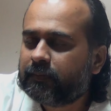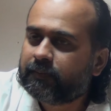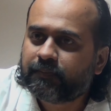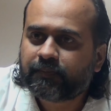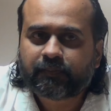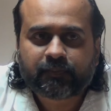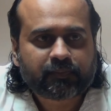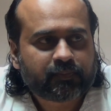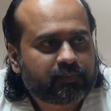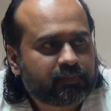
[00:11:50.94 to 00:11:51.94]

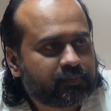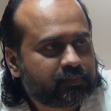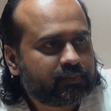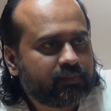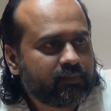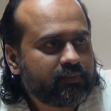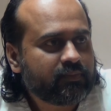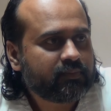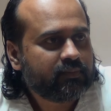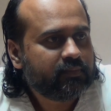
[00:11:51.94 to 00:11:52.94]

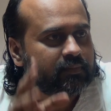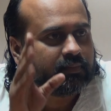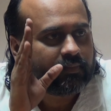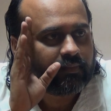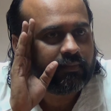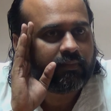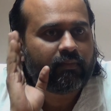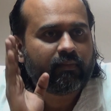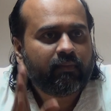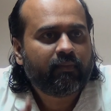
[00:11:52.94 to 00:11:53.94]

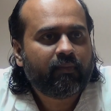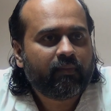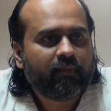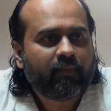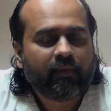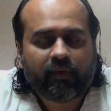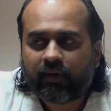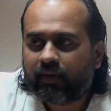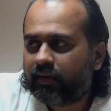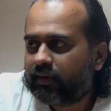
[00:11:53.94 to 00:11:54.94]

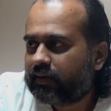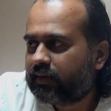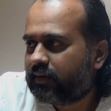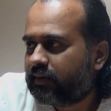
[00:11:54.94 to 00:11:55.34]
(no one is talking)